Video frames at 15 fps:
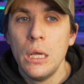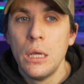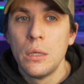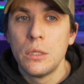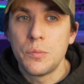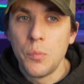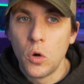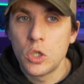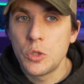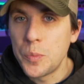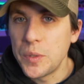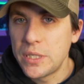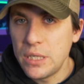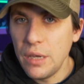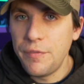it's more
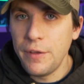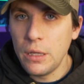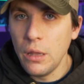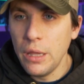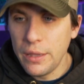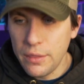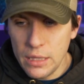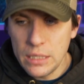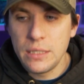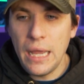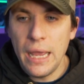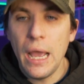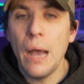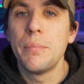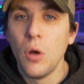specific. Like this
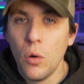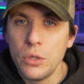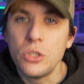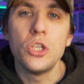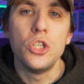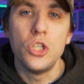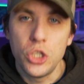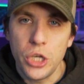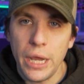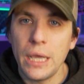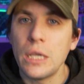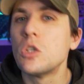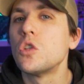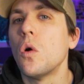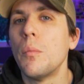day I'm going to
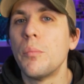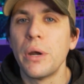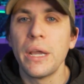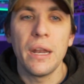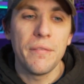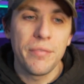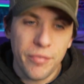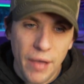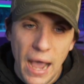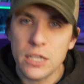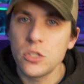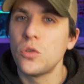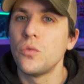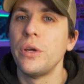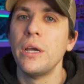jig, so I'm bringing a
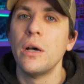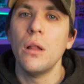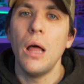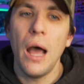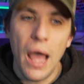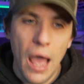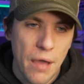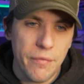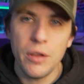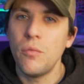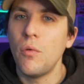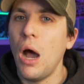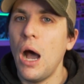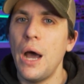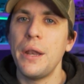fast reel, a heavy
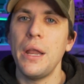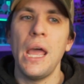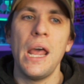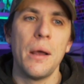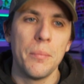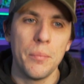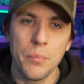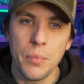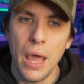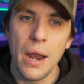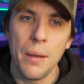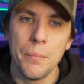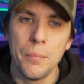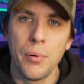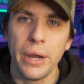rod, and
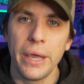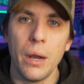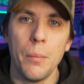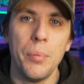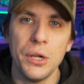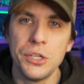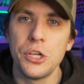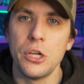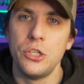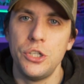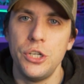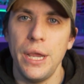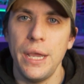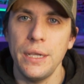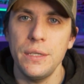I'm bringing a bunch of
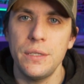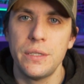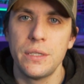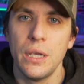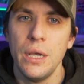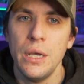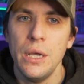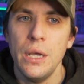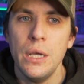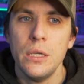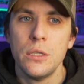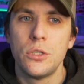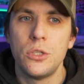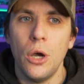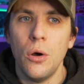jigs.
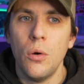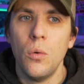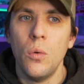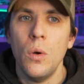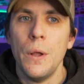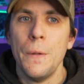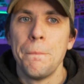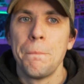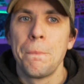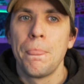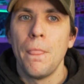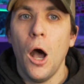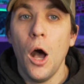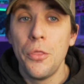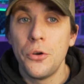So
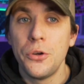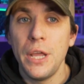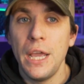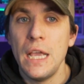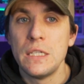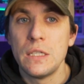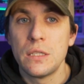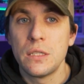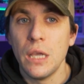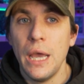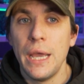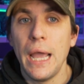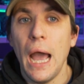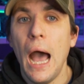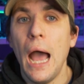other days it's
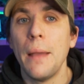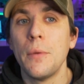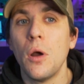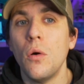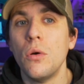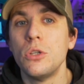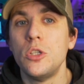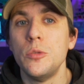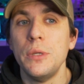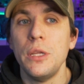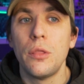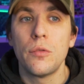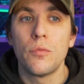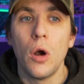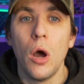like I'm going to be
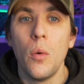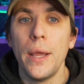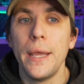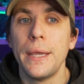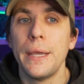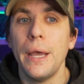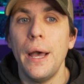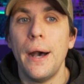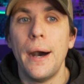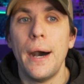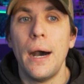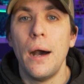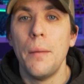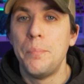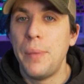throwing
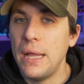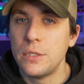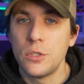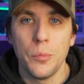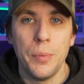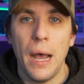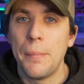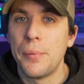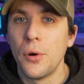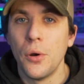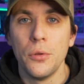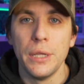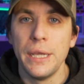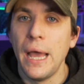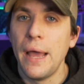pencil popper
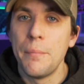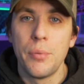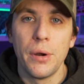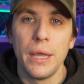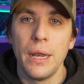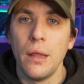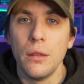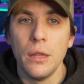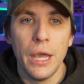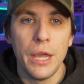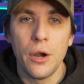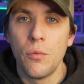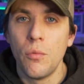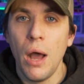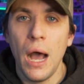only. I'm bringing a
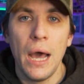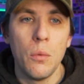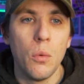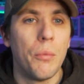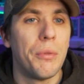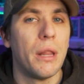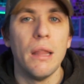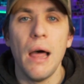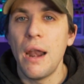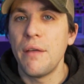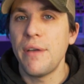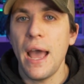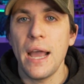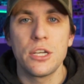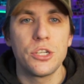lighter rod, one with a lot
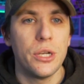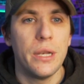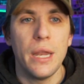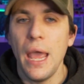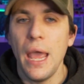of action,